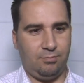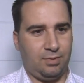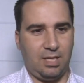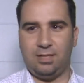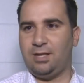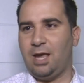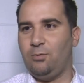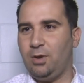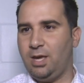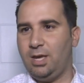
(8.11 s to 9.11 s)
six to eight
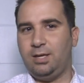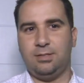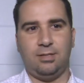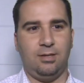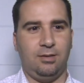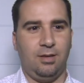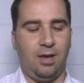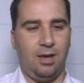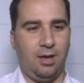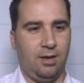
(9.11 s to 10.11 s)
weeks and
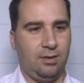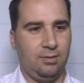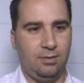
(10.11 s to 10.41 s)
uh,